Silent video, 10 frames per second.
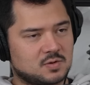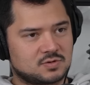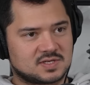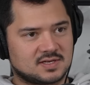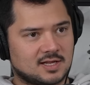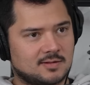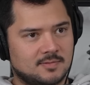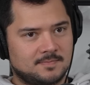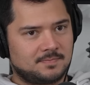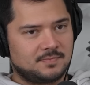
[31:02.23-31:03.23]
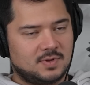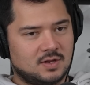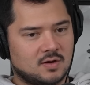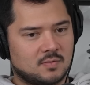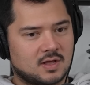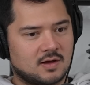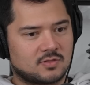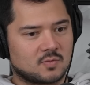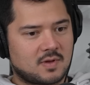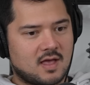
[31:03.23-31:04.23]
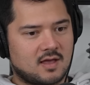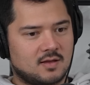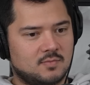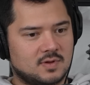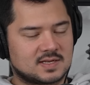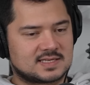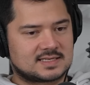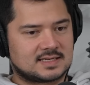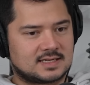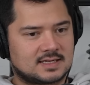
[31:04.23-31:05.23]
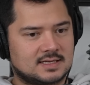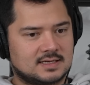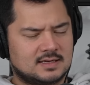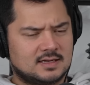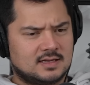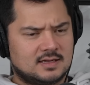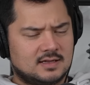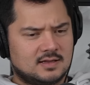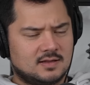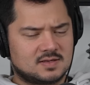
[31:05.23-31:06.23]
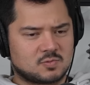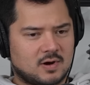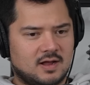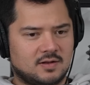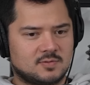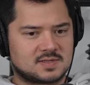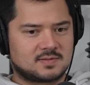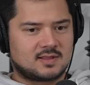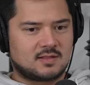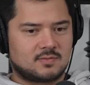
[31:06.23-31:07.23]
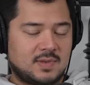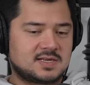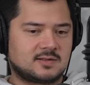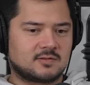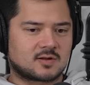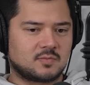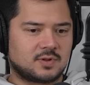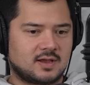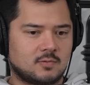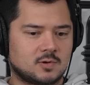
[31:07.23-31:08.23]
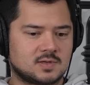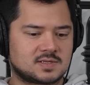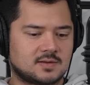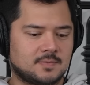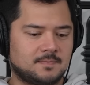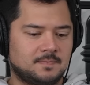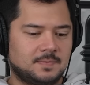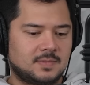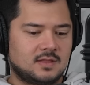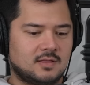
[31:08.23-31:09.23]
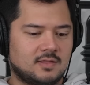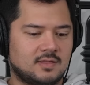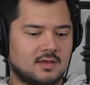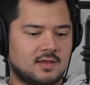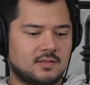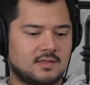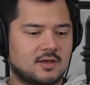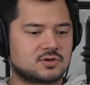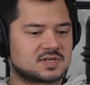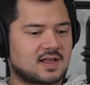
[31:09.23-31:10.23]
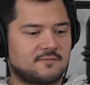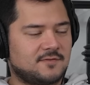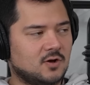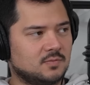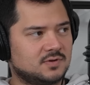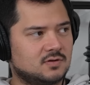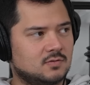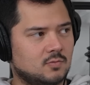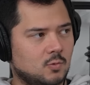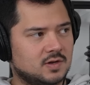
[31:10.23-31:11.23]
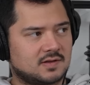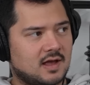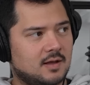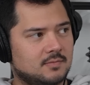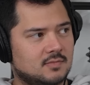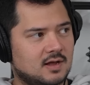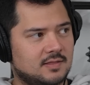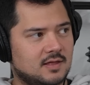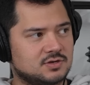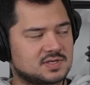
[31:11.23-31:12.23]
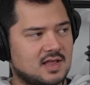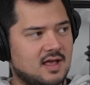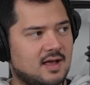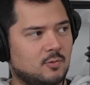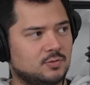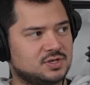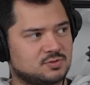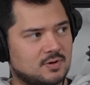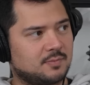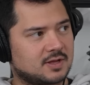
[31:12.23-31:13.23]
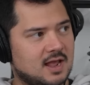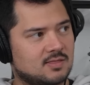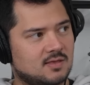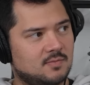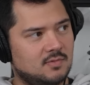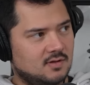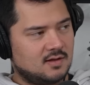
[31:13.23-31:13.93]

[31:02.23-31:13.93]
or just like you know, cut their pay because it's like it's wild. It was basically their complaint was um, that they could just get filmed one time and then just AI will just replicate them.